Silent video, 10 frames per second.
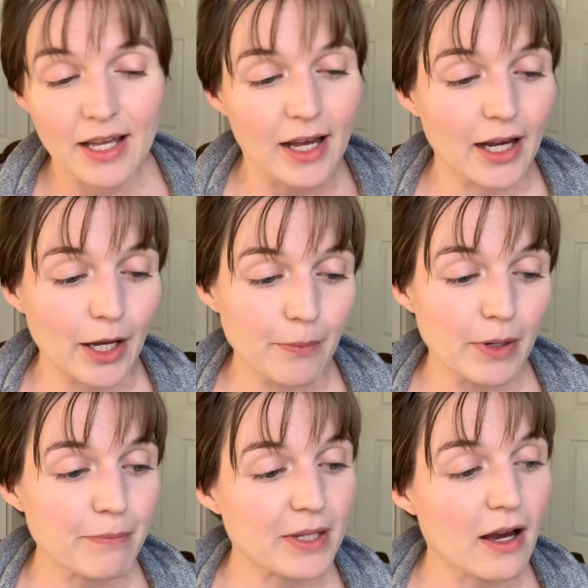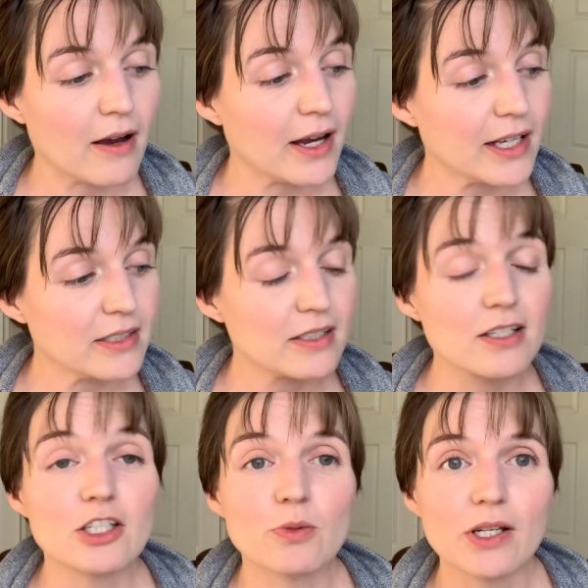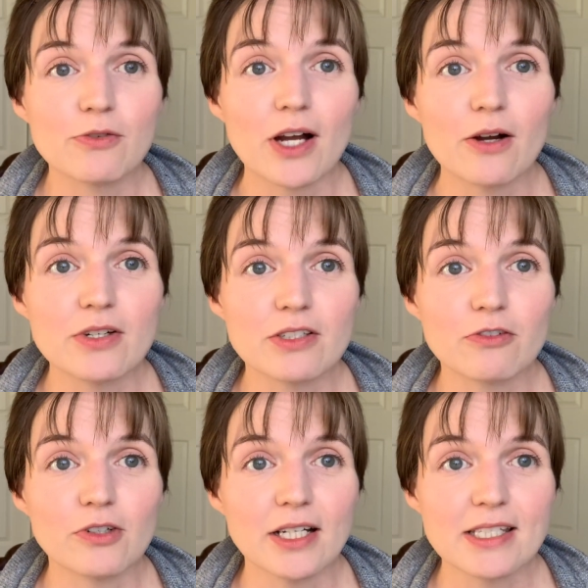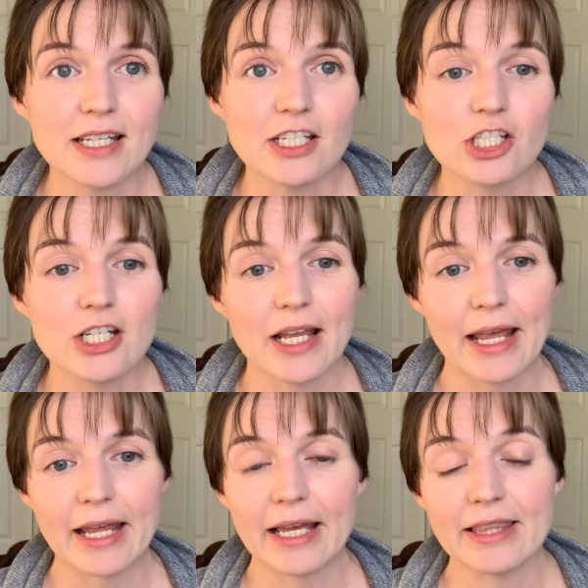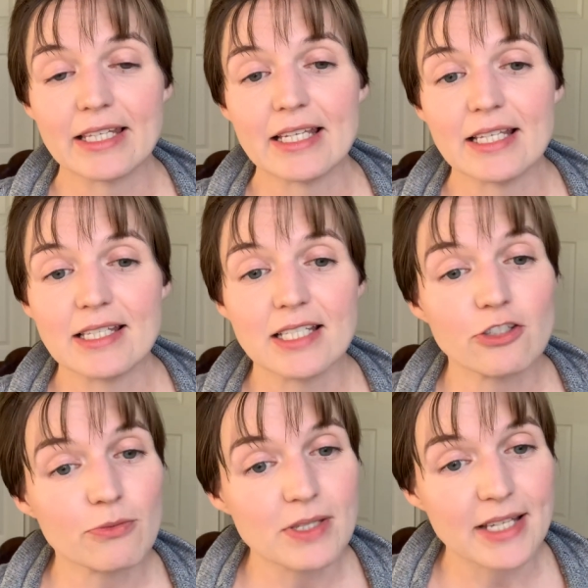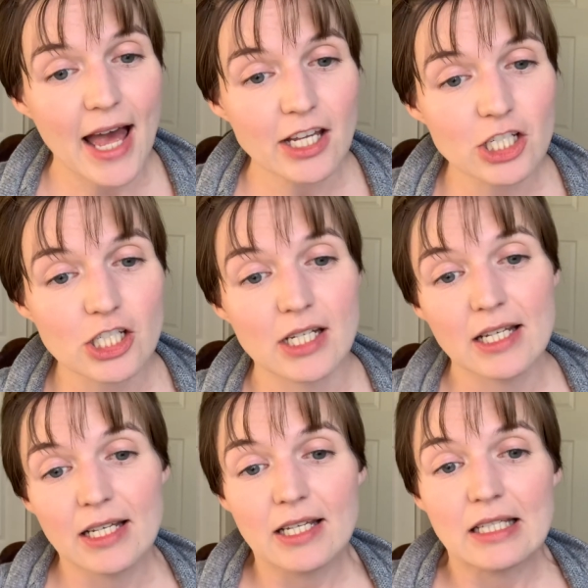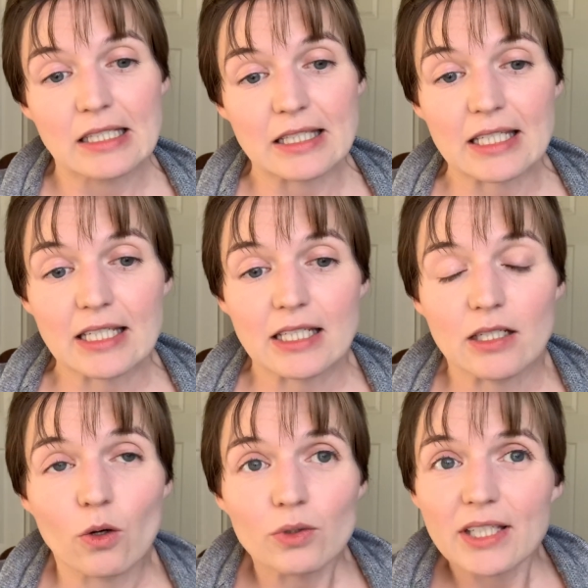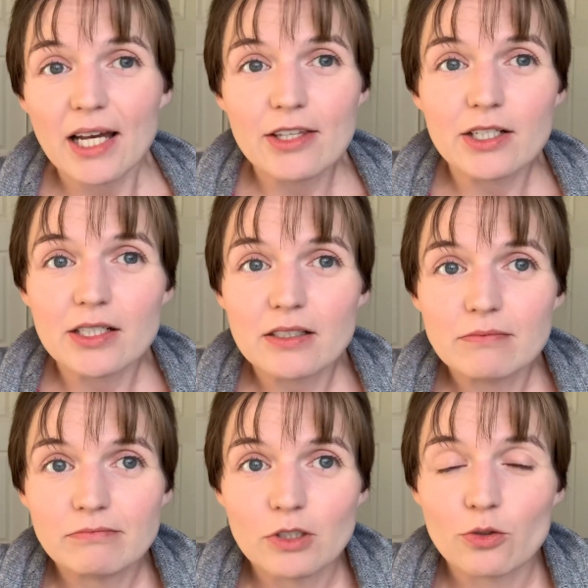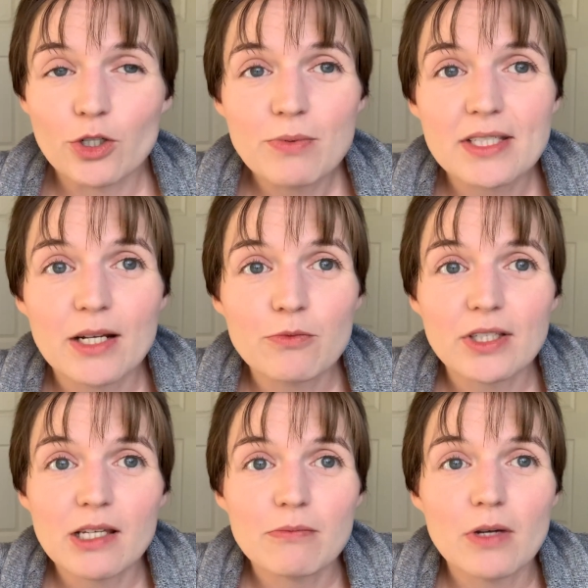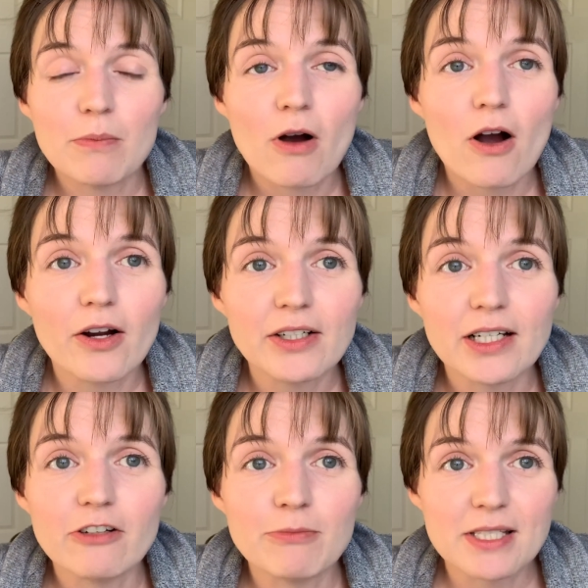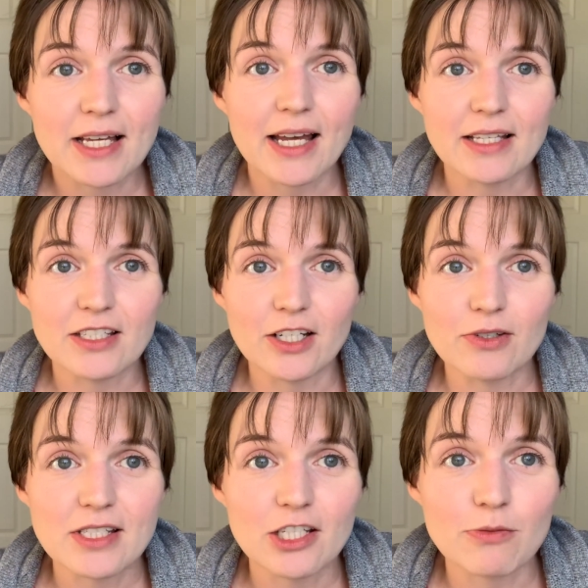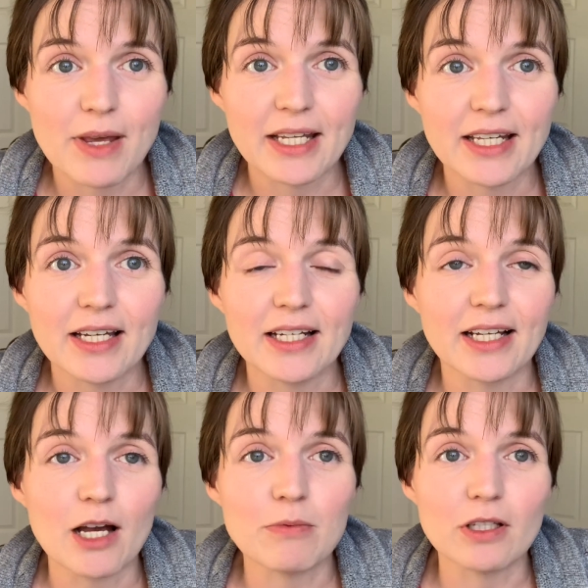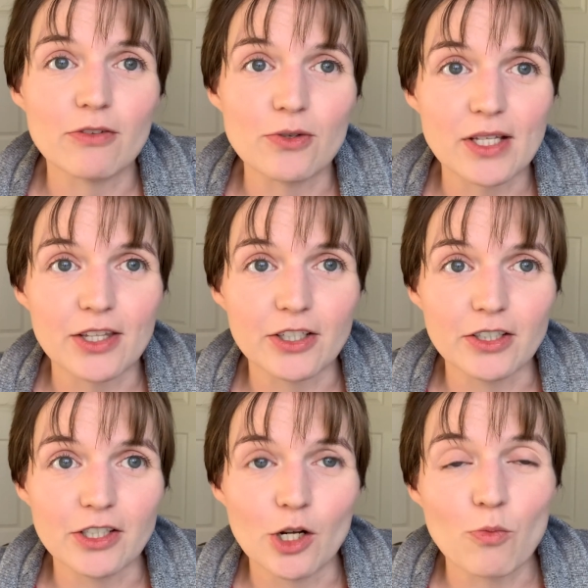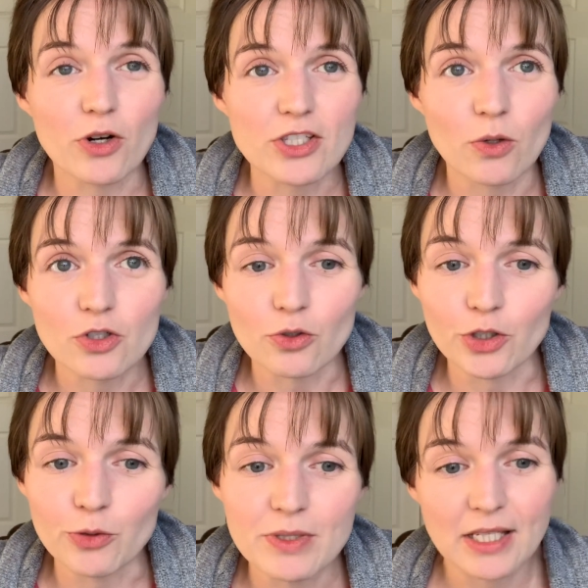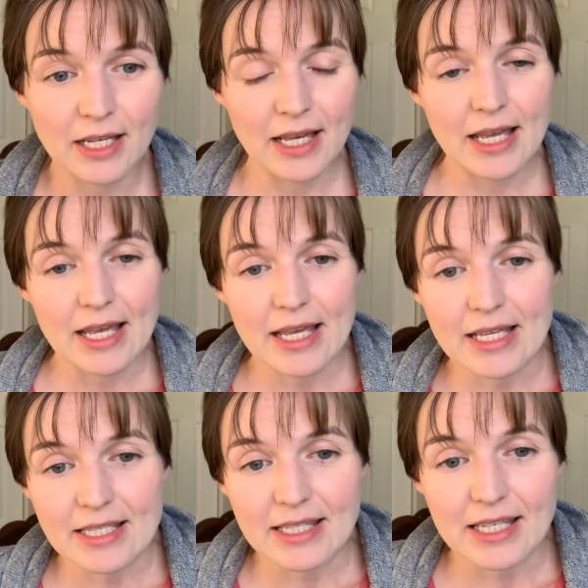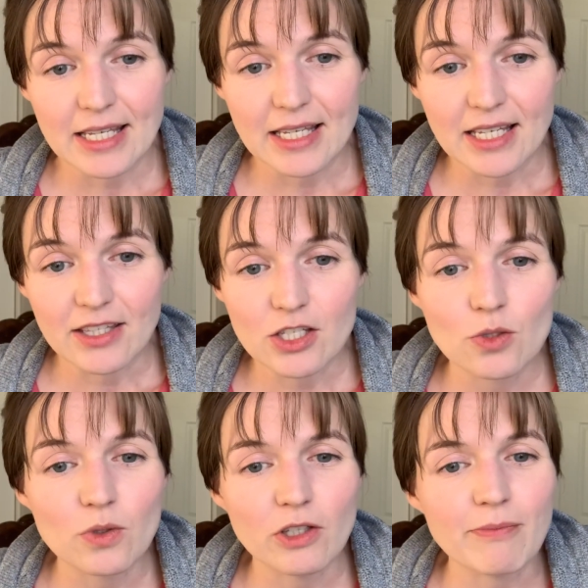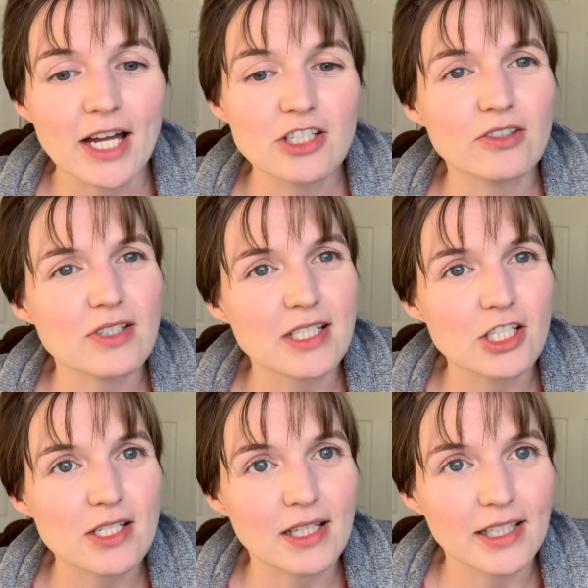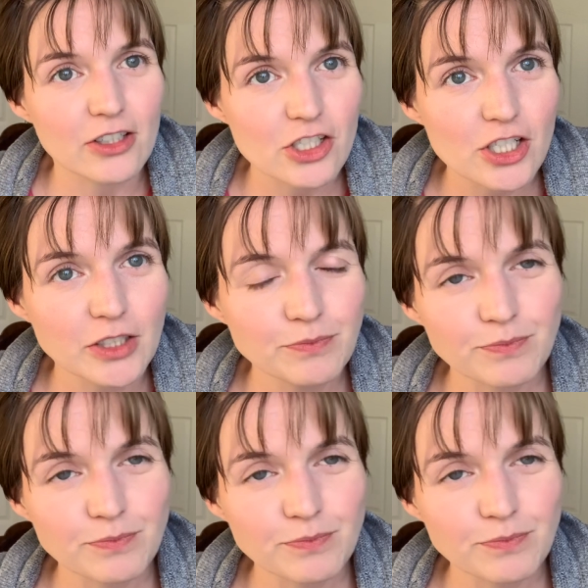But beyond the 24 hours of cross stitch and the Stitch from Stash, the only other groups that I'm really a part of besides, Stitch Mania and a couple of those other, more social groups, is the School of Magical Stitches and Literature.